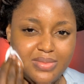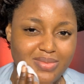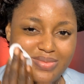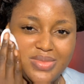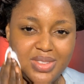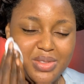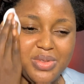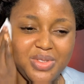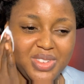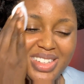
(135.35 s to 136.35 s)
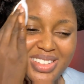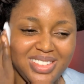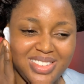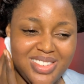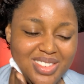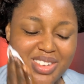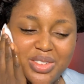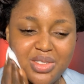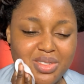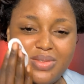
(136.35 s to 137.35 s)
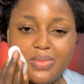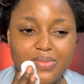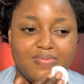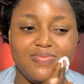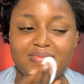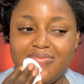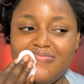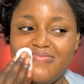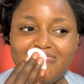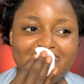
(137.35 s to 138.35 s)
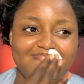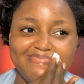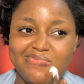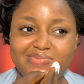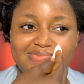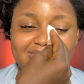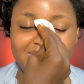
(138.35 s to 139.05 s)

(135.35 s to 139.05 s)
But if not, I try as much as I can to leave